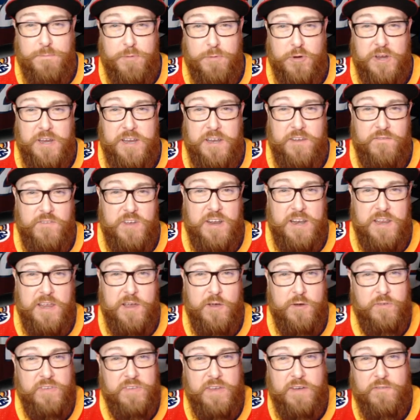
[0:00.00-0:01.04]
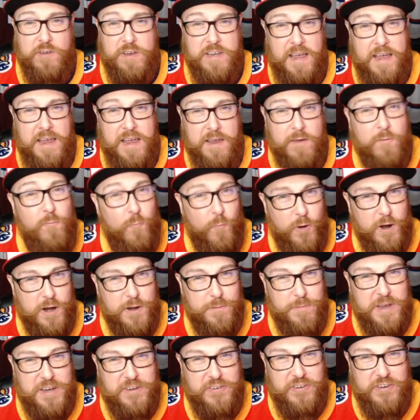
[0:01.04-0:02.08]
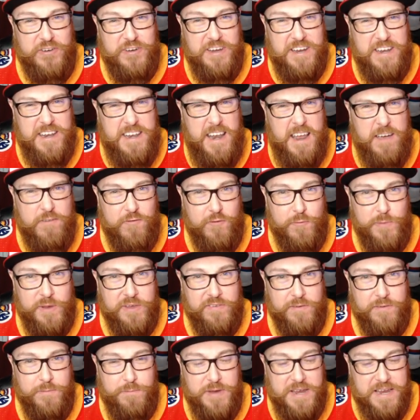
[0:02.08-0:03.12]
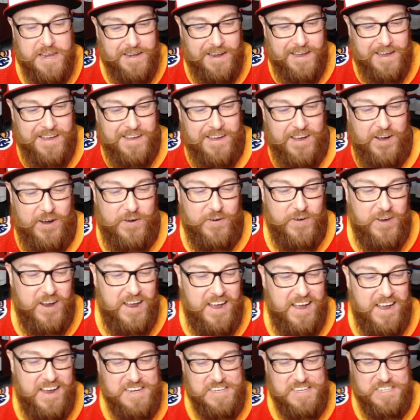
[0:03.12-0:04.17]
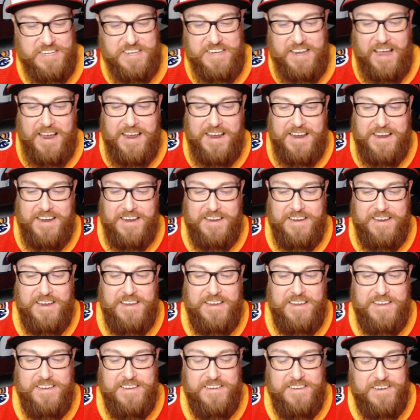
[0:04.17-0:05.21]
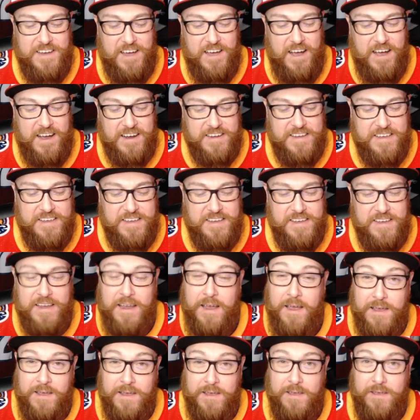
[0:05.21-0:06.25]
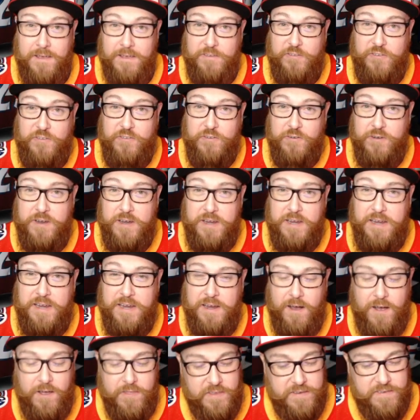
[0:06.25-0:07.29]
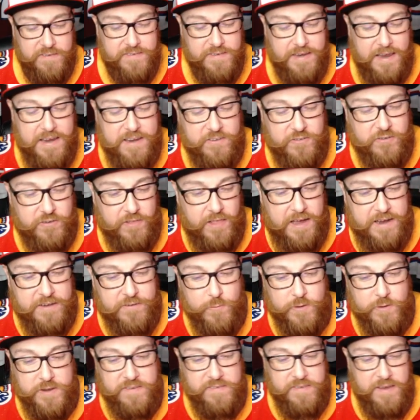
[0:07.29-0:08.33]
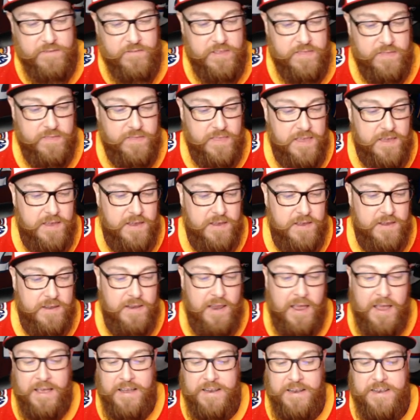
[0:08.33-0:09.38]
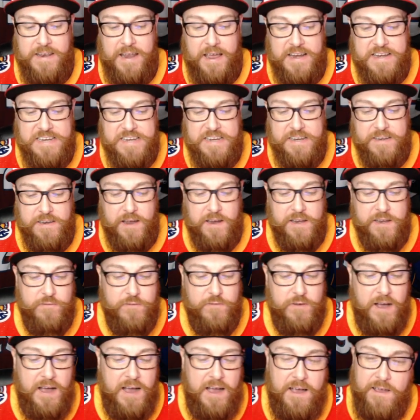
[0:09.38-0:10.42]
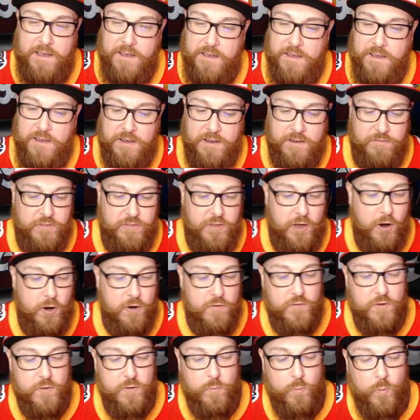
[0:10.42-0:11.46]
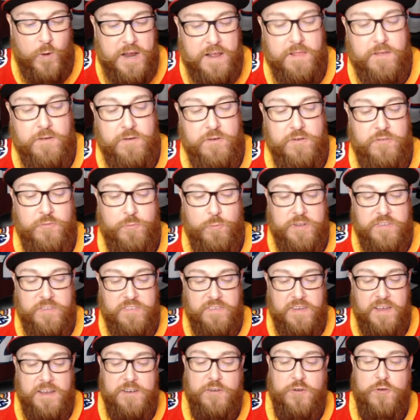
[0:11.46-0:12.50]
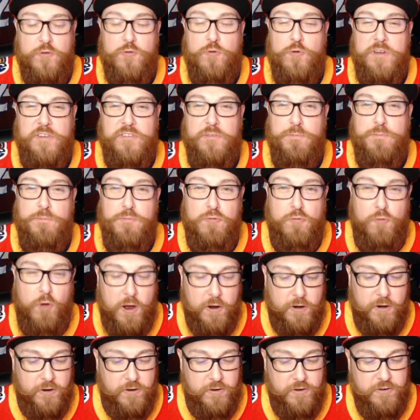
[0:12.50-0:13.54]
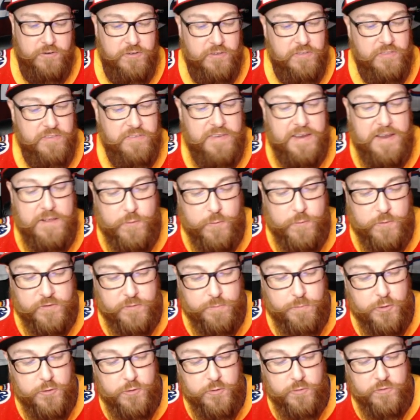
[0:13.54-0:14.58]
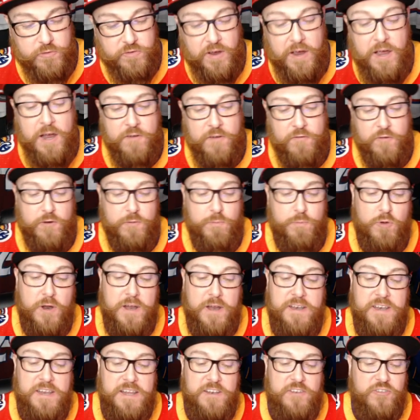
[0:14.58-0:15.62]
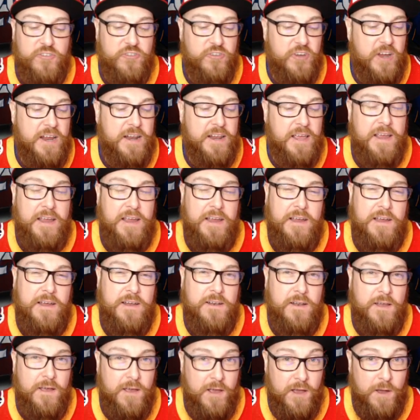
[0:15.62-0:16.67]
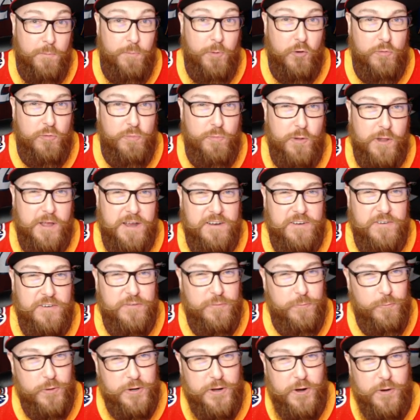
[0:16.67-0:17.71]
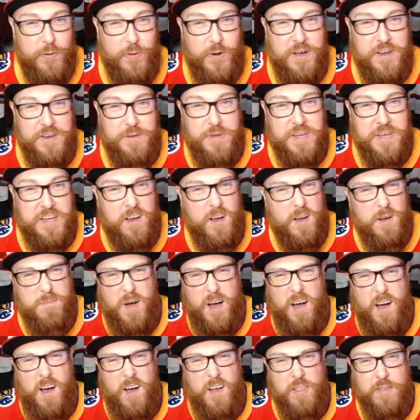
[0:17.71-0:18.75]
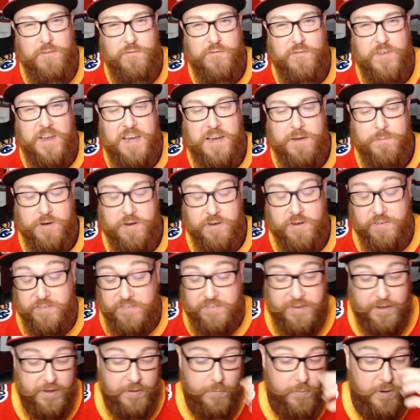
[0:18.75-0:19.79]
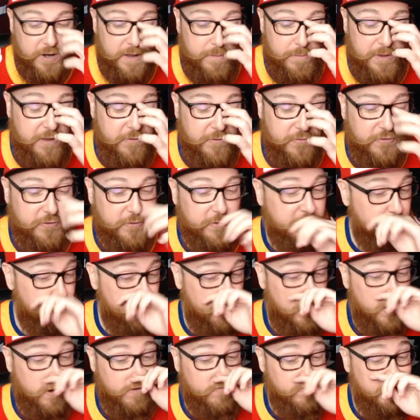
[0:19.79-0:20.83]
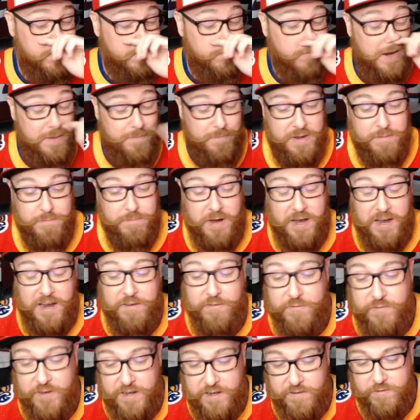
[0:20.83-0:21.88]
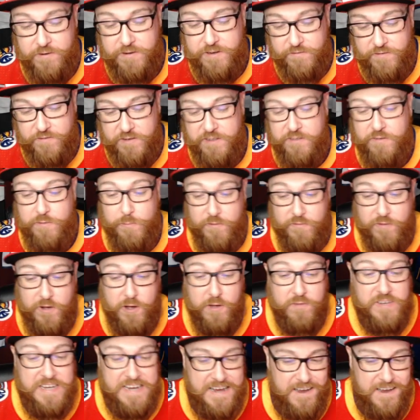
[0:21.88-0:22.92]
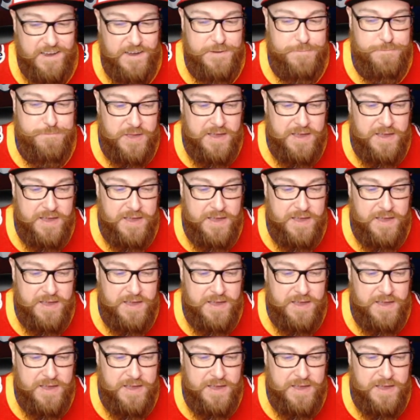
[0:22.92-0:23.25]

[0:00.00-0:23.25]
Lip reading: bringing you videos every day. Want to make sure you never miss a beat. All right, Today in Hockey history. On this date, July 27th in 1995, the Hartford Whalers would send Chris Pronger to the St. Louis Blues for Brendan Shanahan. Both players would go on to become Hall of Famers. Tell you what, I'm a huge Chris Pronger fan. Might be my favorite defenseman of all time.